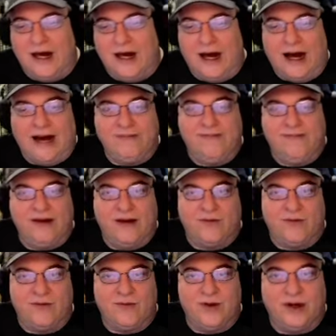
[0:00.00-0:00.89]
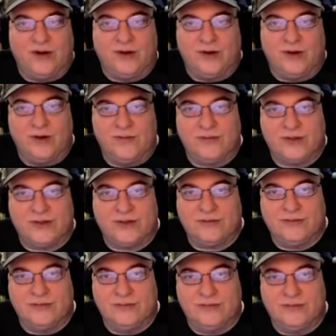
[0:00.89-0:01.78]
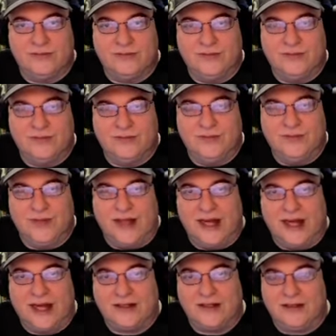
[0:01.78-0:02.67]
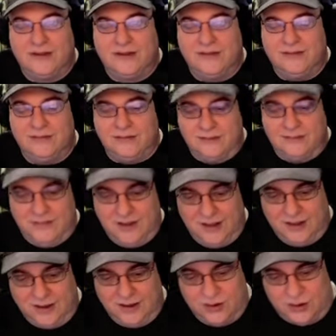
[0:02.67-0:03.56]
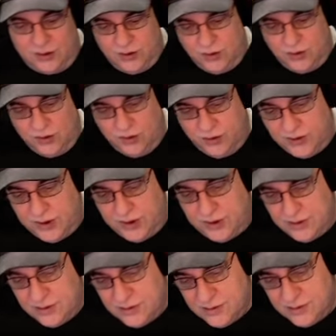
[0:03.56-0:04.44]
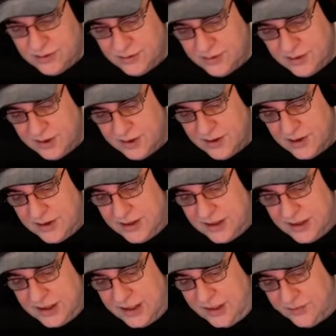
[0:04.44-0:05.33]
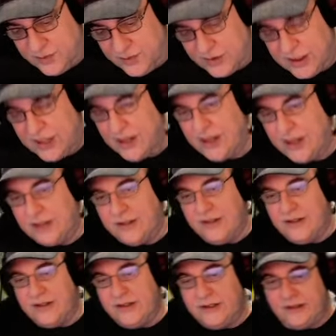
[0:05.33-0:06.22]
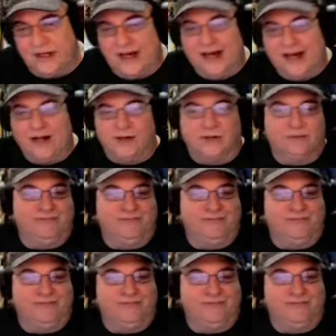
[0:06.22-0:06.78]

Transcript: I've never run groups that include evil characters. I don't